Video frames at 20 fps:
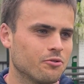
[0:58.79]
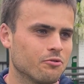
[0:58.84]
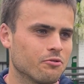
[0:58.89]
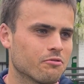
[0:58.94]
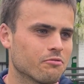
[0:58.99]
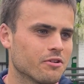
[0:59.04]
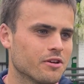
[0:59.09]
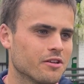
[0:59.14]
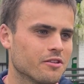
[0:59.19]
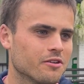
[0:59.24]
all
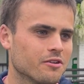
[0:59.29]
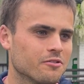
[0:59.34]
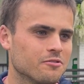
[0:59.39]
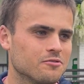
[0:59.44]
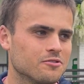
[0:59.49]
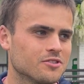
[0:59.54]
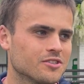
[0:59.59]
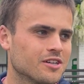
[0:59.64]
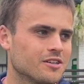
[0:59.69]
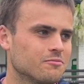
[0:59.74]
three of
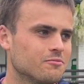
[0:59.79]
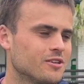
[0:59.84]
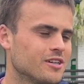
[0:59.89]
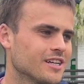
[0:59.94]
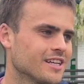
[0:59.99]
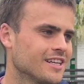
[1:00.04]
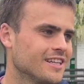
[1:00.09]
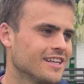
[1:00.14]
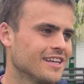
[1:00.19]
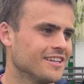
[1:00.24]
those aren't
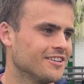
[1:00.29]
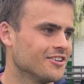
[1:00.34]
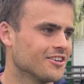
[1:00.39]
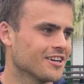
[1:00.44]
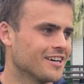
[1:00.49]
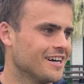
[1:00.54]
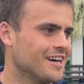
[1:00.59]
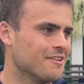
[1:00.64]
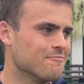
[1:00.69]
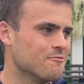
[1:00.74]
working, then look,
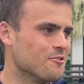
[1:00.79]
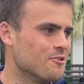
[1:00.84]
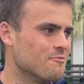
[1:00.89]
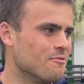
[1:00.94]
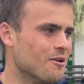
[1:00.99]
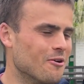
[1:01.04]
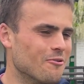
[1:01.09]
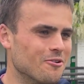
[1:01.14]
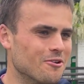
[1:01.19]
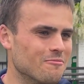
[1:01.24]
I'm not a
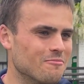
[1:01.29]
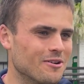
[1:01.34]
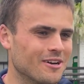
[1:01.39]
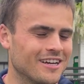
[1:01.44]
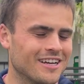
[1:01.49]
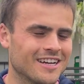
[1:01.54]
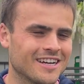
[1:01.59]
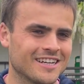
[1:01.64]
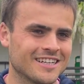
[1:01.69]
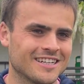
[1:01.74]
bowler,
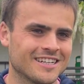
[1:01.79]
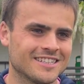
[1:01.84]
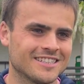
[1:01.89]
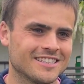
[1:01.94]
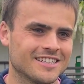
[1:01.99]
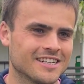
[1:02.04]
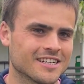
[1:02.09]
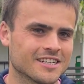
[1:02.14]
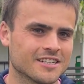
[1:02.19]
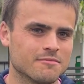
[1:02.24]
but I,
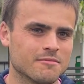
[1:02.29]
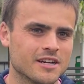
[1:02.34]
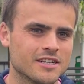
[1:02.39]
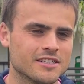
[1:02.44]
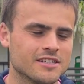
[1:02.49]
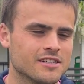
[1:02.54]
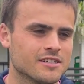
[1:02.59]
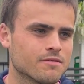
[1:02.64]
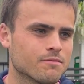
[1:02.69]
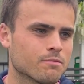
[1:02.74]
I can
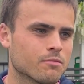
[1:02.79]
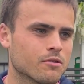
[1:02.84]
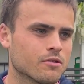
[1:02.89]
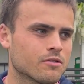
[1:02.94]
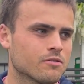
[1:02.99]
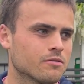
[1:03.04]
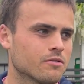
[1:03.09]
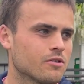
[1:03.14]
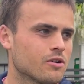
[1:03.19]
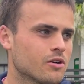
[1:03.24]
imagine it's a,
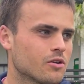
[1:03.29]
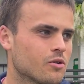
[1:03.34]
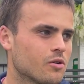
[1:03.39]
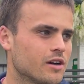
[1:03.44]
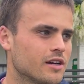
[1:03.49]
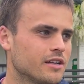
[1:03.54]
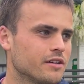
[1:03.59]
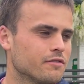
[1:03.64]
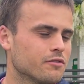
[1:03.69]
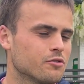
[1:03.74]

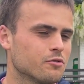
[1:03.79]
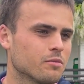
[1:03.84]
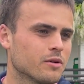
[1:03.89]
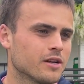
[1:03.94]
quite a difficult